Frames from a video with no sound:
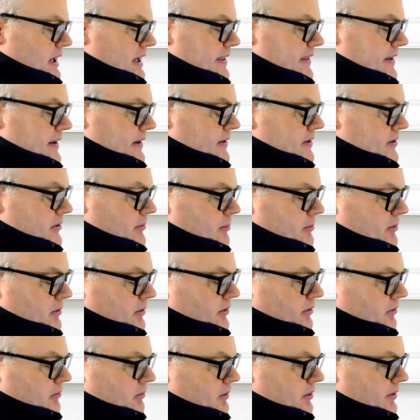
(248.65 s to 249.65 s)
I think this
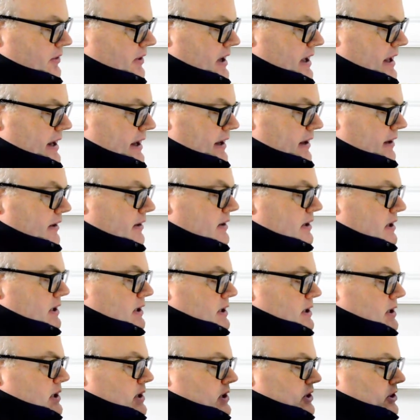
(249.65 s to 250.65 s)
book is worth getting
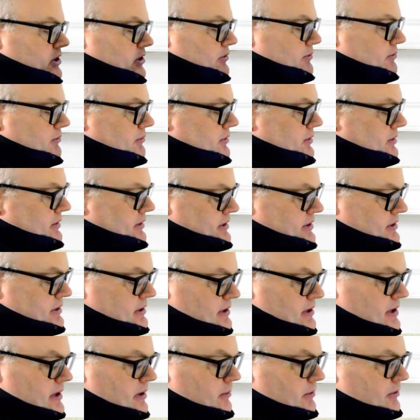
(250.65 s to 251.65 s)
just for the
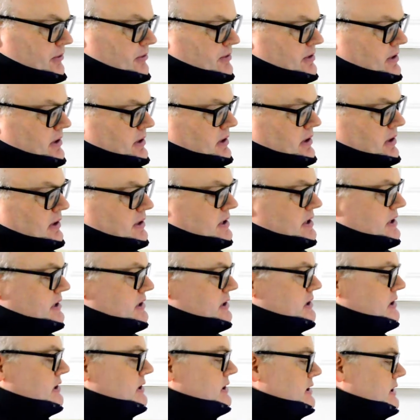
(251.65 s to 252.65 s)
list of double stars.
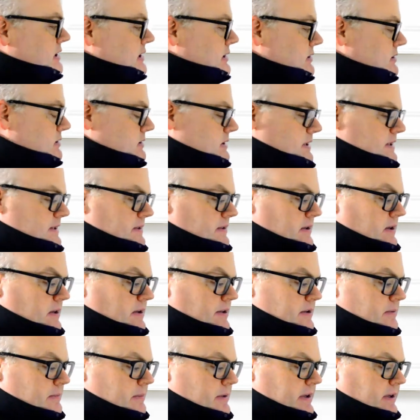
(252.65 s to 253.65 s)
And of course, they're
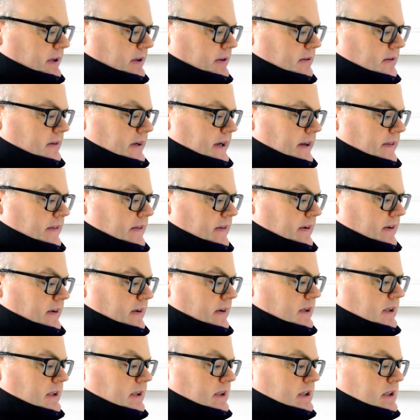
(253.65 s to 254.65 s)
all depicted right
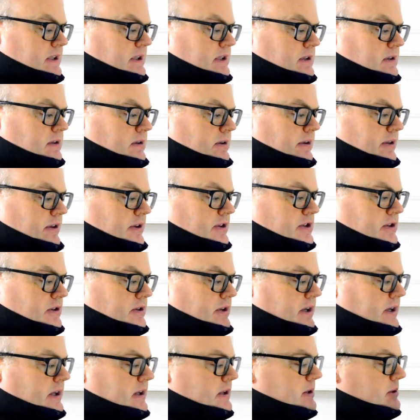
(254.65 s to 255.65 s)
there on the
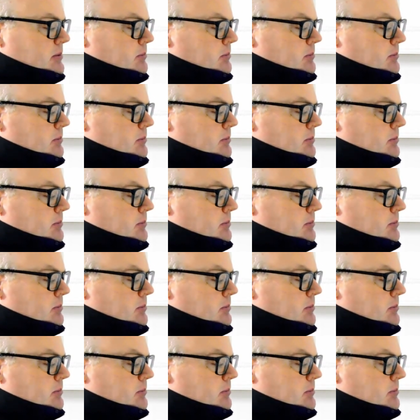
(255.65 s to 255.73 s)
chart.